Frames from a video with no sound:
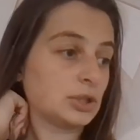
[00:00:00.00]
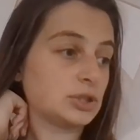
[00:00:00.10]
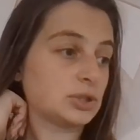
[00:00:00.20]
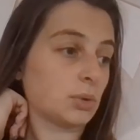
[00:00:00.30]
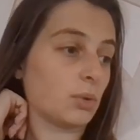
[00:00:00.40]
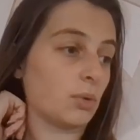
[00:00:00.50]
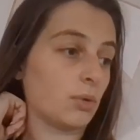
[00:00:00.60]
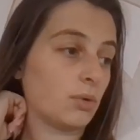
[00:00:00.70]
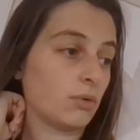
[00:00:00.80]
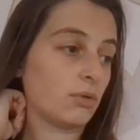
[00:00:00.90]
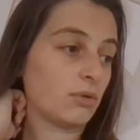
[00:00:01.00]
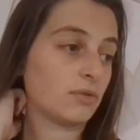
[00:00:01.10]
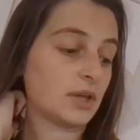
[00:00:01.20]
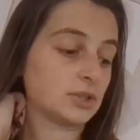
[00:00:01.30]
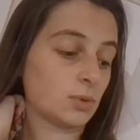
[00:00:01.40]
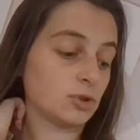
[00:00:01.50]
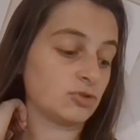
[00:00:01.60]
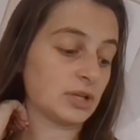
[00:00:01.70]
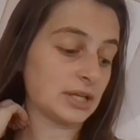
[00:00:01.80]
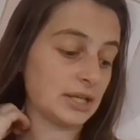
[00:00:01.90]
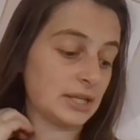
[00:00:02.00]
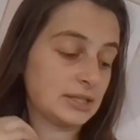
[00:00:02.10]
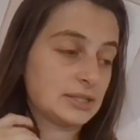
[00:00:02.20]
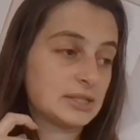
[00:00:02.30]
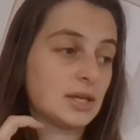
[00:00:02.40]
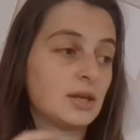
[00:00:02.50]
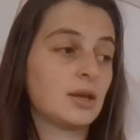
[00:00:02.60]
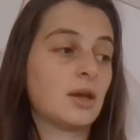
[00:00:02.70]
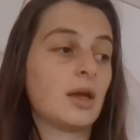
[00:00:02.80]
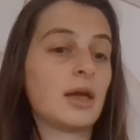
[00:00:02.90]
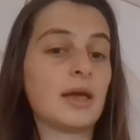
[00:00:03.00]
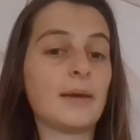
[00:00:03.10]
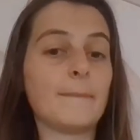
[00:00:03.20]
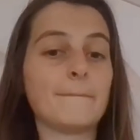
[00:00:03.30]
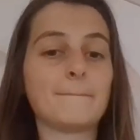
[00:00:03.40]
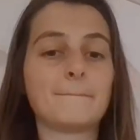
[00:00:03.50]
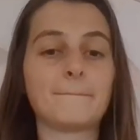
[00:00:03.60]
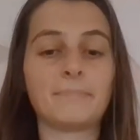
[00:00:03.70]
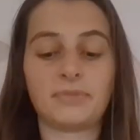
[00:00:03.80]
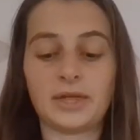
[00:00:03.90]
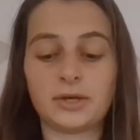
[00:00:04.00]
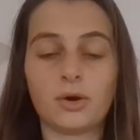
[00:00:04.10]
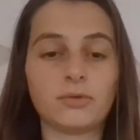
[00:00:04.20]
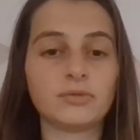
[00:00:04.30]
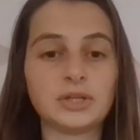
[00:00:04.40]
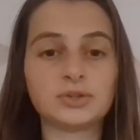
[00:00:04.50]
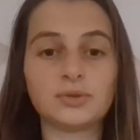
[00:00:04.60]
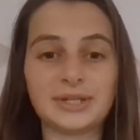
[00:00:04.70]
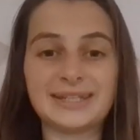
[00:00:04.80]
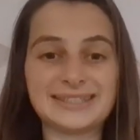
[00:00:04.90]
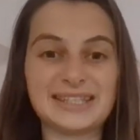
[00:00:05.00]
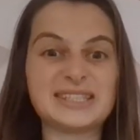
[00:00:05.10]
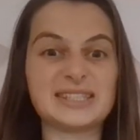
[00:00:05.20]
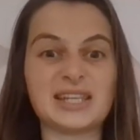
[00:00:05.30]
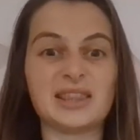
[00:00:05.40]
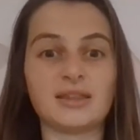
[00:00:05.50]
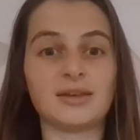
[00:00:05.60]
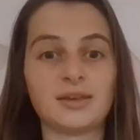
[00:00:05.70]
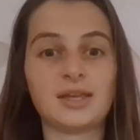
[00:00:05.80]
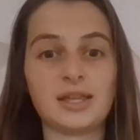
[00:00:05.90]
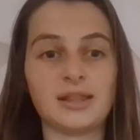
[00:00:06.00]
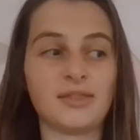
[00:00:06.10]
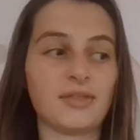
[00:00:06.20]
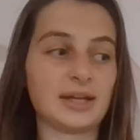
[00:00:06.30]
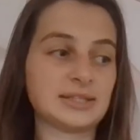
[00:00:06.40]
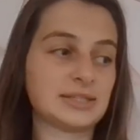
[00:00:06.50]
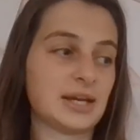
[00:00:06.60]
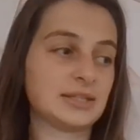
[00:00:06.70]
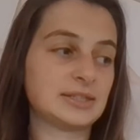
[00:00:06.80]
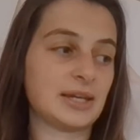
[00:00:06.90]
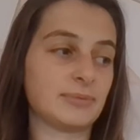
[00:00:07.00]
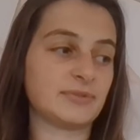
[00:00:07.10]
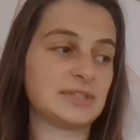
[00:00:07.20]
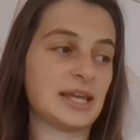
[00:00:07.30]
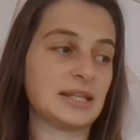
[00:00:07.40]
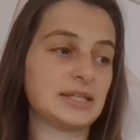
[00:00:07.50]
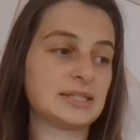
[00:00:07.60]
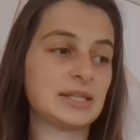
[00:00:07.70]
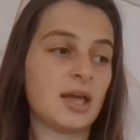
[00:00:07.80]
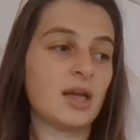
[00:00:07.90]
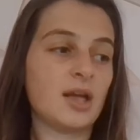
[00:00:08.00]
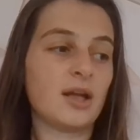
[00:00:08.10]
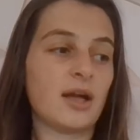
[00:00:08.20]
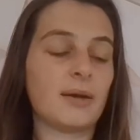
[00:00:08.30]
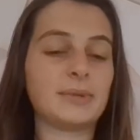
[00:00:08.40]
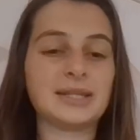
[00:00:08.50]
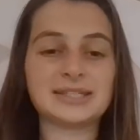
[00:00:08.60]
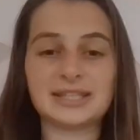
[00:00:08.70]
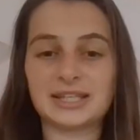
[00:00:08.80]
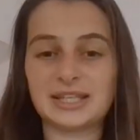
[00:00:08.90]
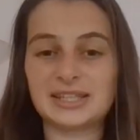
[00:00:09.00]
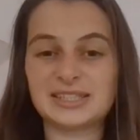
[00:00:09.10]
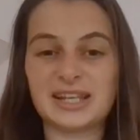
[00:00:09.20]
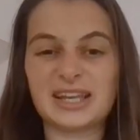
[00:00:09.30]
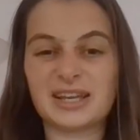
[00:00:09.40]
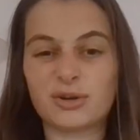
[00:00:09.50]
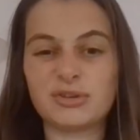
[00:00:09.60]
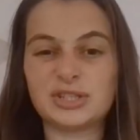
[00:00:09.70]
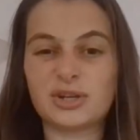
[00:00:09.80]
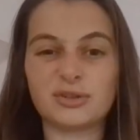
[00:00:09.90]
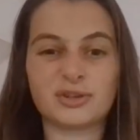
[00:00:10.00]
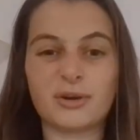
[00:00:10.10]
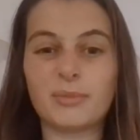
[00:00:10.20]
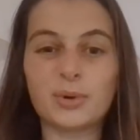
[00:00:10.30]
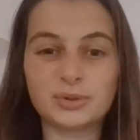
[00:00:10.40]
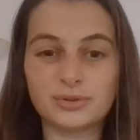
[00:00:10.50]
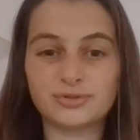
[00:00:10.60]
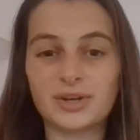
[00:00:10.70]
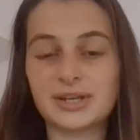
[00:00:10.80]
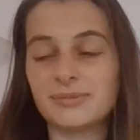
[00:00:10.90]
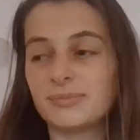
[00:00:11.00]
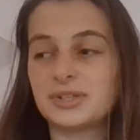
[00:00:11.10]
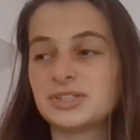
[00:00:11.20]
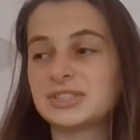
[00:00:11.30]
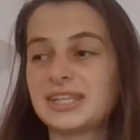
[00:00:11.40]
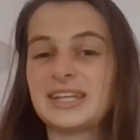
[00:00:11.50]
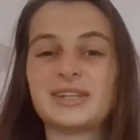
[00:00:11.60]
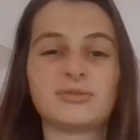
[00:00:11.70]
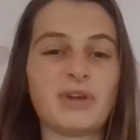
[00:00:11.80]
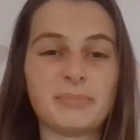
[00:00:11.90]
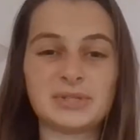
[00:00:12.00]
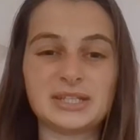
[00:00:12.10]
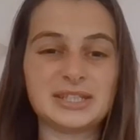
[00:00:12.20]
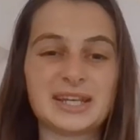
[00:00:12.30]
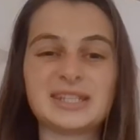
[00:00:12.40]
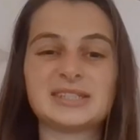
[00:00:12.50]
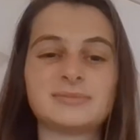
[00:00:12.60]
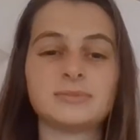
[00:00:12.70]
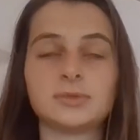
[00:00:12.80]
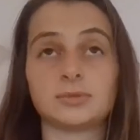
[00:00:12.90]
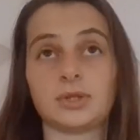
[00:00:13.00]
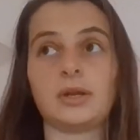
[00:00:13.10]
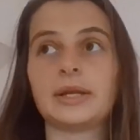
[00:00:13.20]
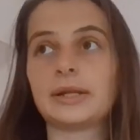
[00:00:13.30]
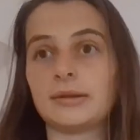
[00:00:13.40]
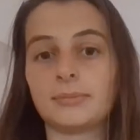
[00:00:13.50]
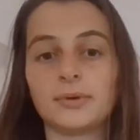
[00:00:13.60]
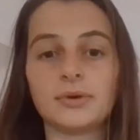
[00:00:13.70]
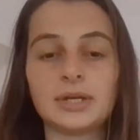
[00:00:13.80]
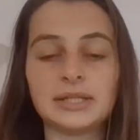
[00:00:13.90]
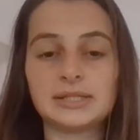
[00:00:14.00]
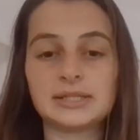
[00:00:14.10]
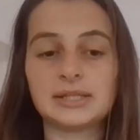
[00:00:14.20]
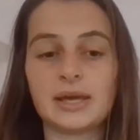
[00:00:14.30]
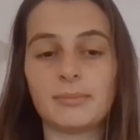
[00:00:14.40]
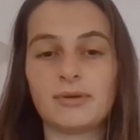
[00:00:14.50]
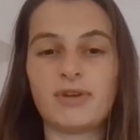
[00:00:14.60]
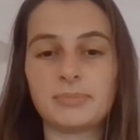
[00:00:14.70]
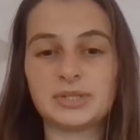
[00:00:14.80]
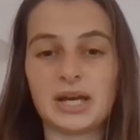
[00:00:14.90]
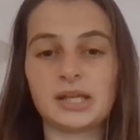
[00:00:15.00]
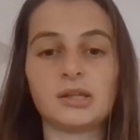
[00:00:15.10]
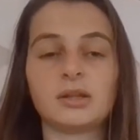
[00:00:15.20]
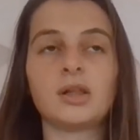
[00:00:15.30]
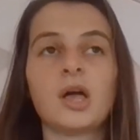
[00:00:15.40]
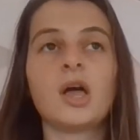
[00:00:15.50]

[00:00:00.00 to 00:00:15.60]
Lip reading: So that's what a dragon is. They don't exist in that type of sense. I mean, there's like a creature called a Komodo dragon, but it's just like a little reptile. It's not little, but it's a reptile.